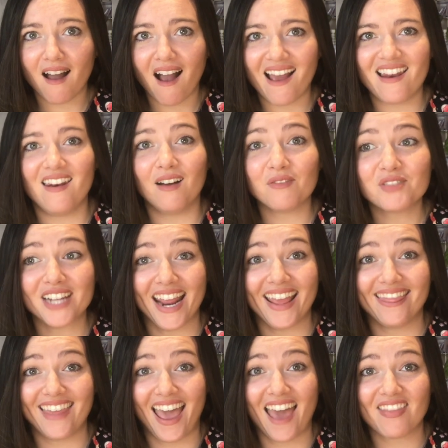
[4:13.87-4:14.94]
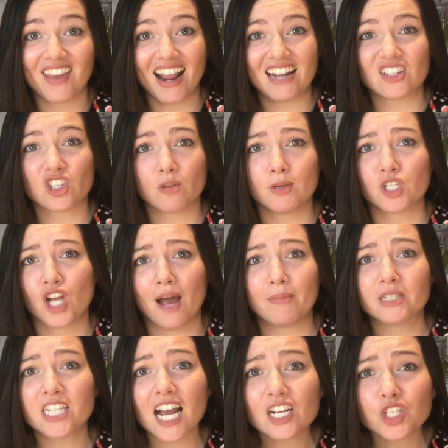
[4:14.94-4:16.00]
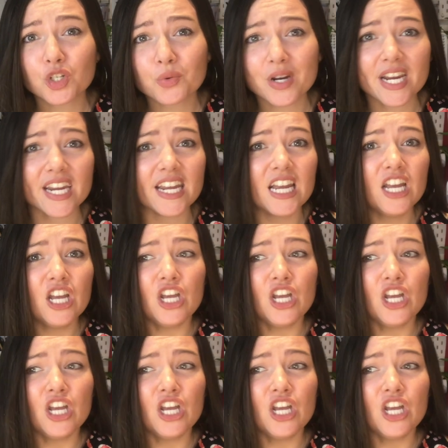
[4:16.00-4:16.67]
I loved it in there. They had so much haberdashery,